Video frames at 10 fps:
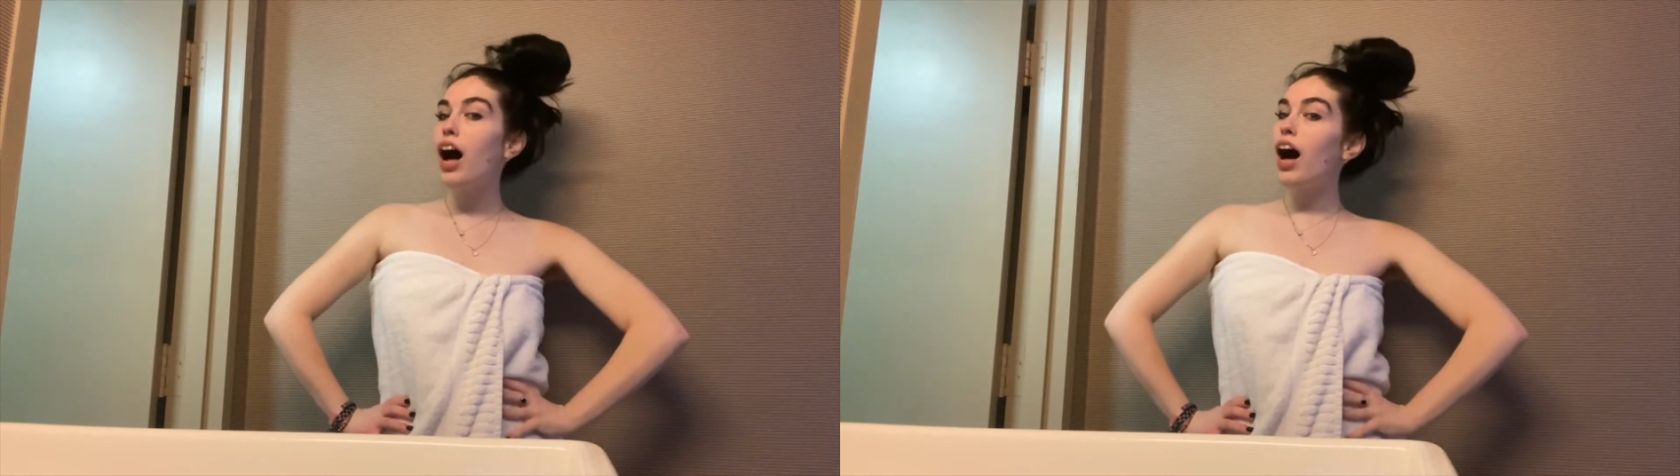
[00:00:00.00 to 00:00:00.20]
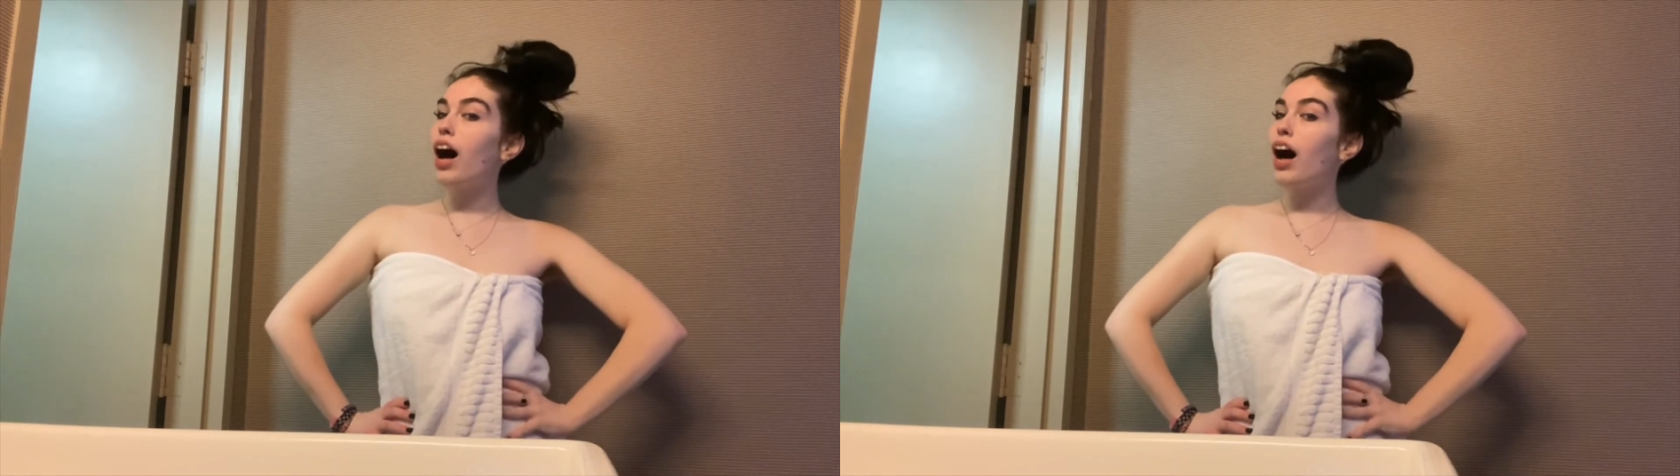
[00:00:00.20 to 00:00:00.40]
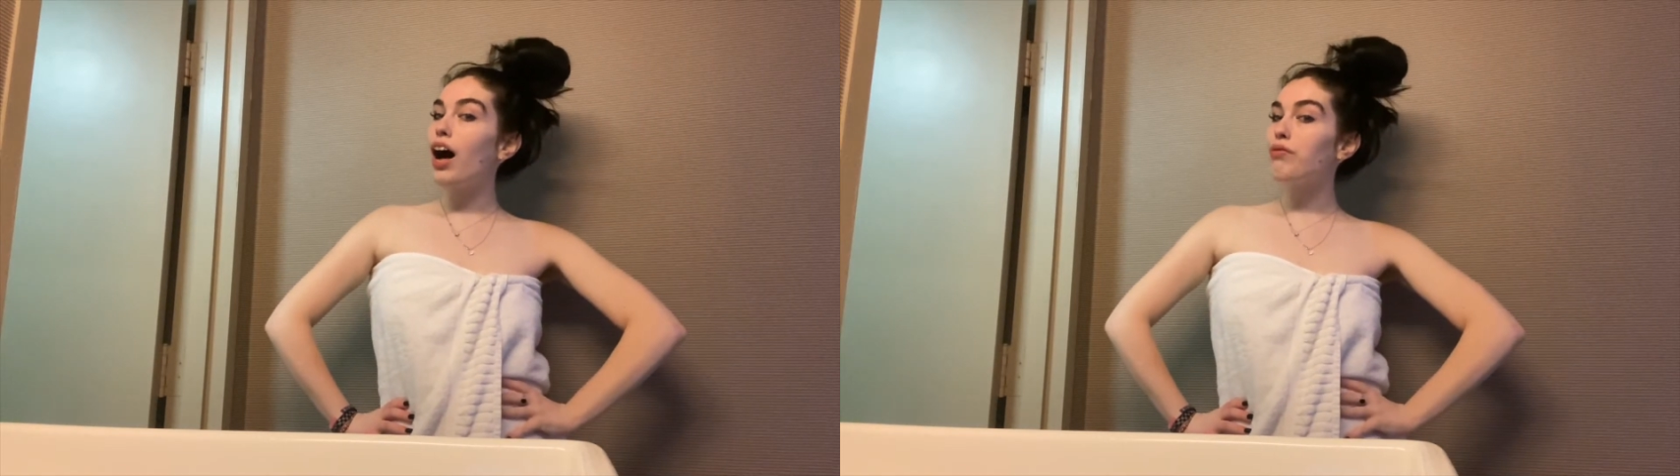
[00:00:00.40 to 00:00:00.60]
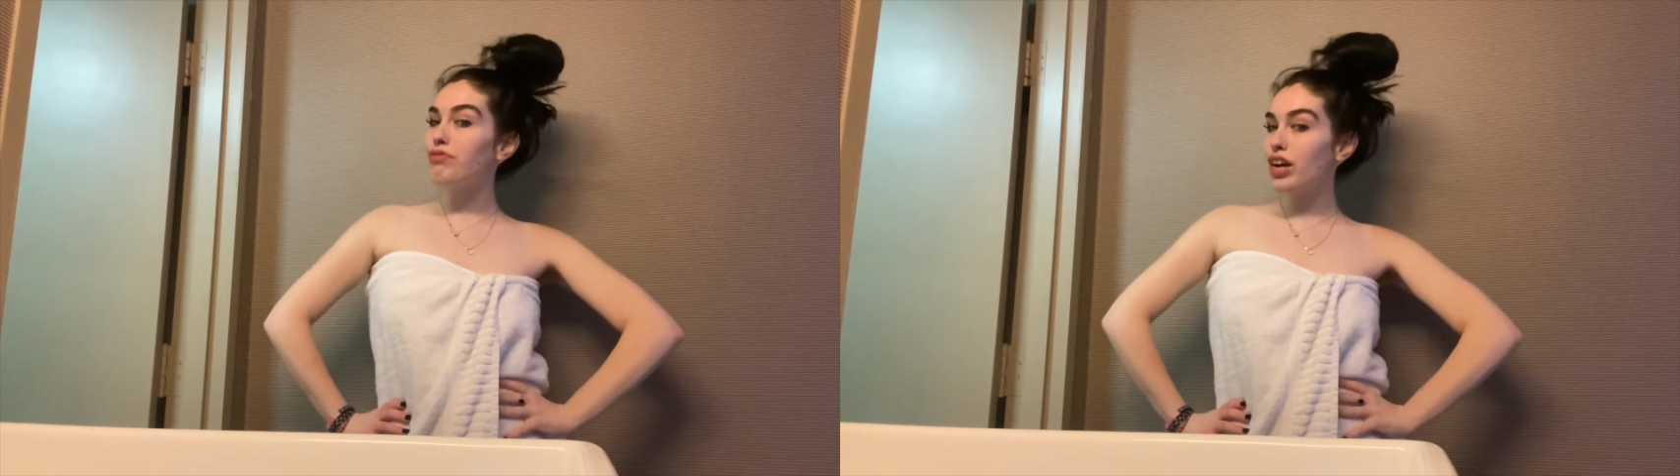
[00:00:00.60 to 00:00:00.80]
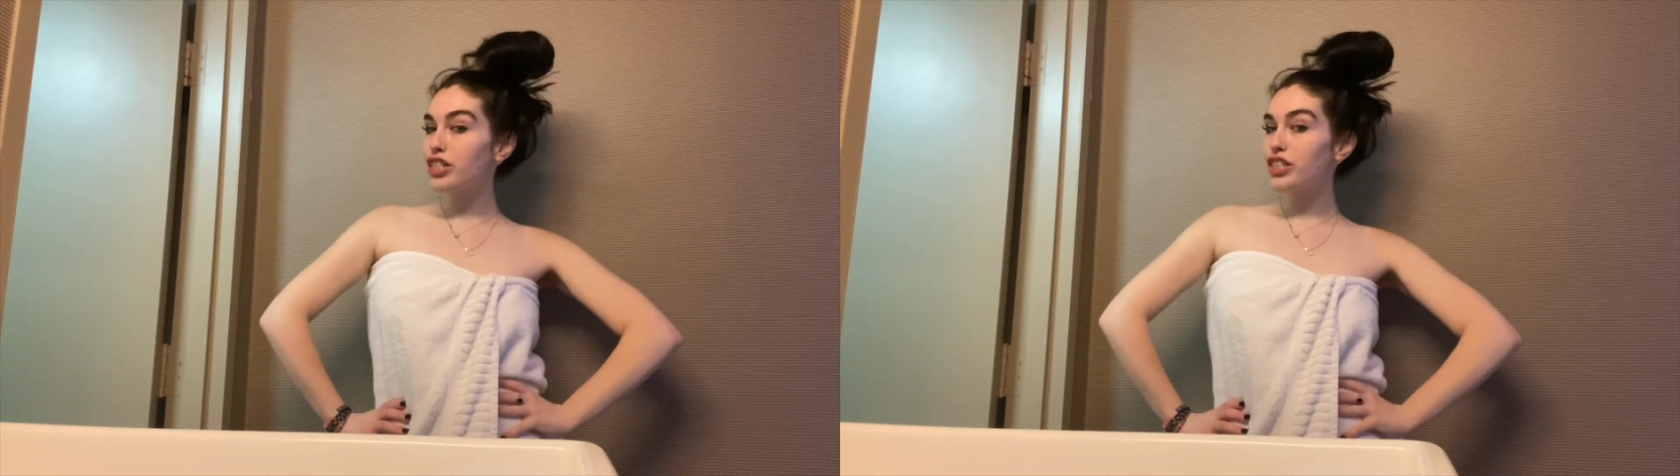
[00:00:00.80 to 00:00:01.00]
I'm
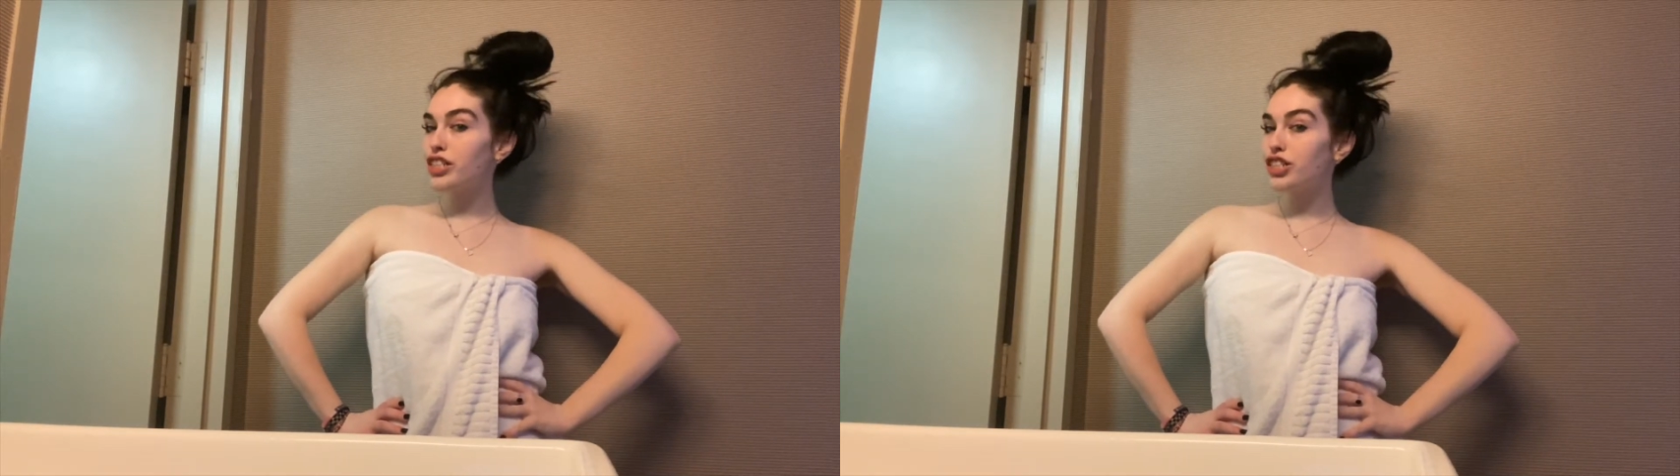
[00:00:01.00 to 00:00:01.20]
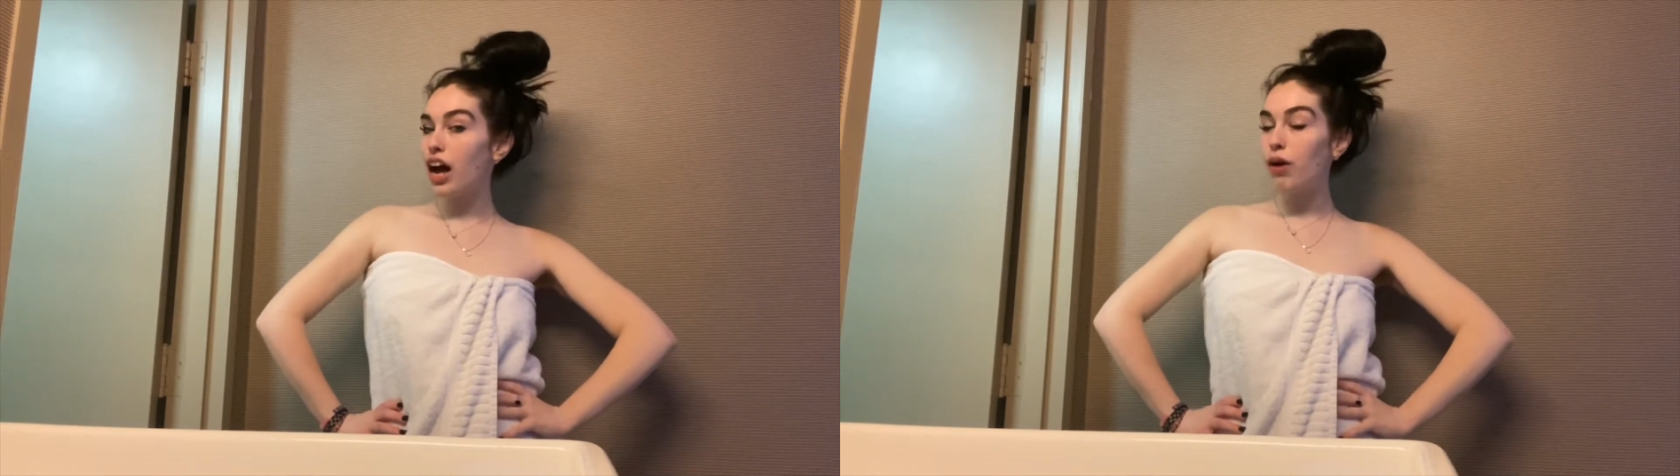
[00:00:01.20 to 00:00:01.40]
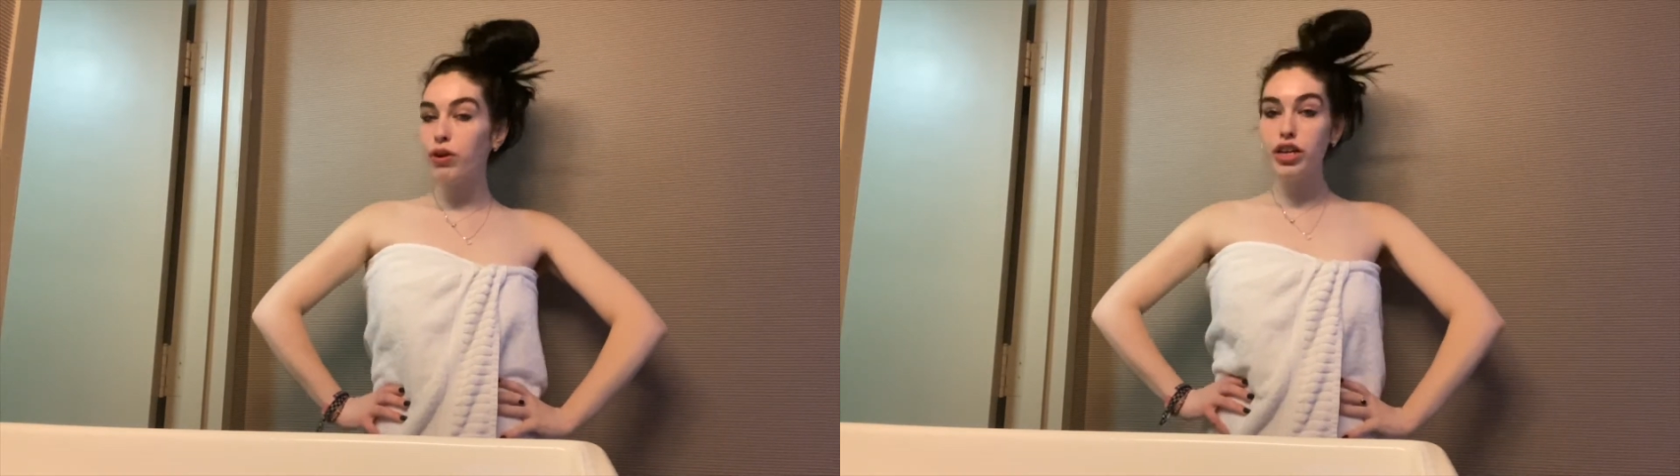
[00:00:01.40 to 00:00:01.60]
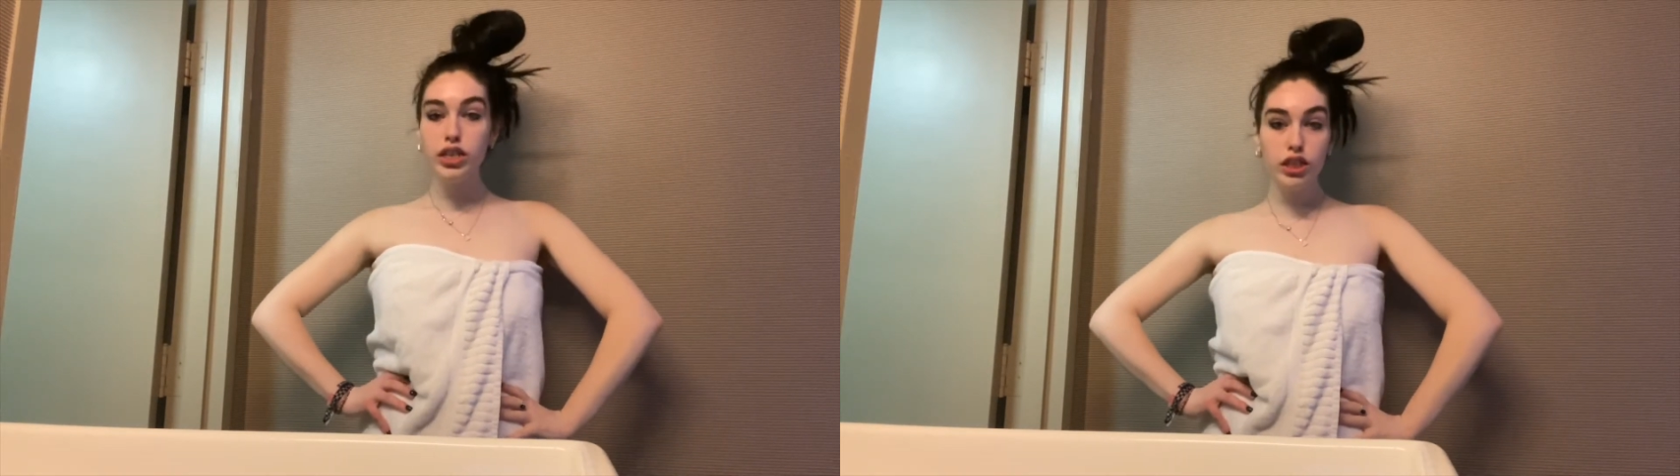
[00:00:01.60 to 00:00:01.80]
freshly showered,